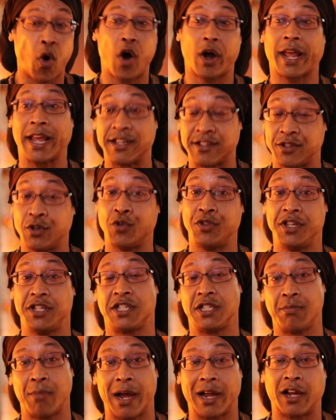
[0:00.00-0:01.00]
walk as though
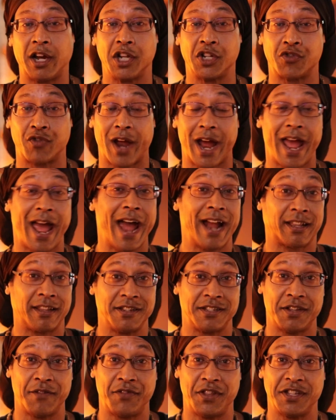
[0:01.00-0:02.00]
this is my country. I
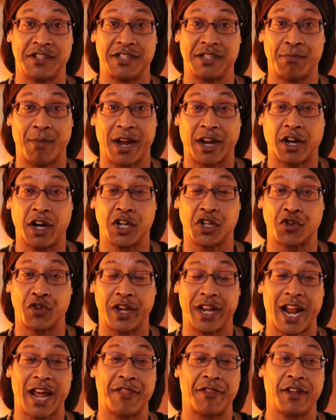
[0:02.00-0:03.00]
act as if this is my
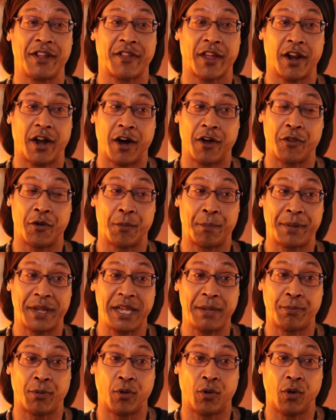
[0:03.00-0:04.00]
country. And I think that other
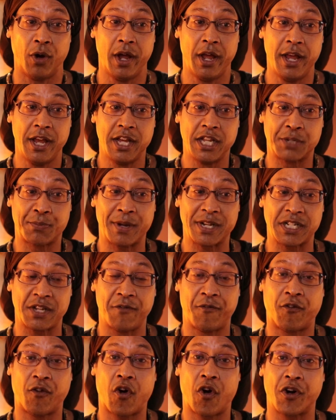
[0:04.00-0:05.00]
people,
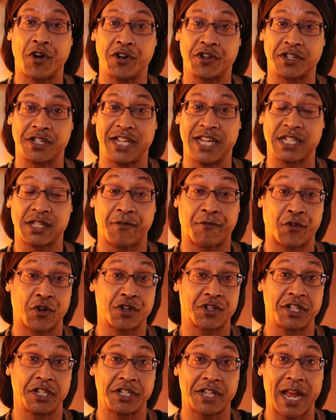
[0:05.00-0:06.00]
especially foreigners, because that's the
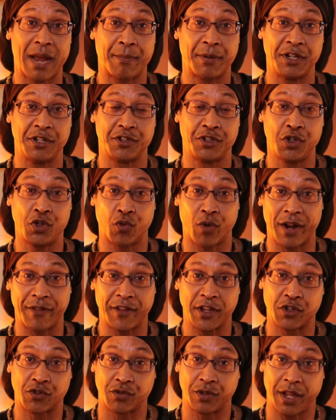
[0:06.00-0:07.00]
first thing Japanese do,
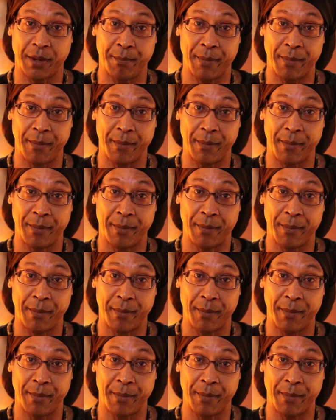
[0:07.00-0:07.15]
right?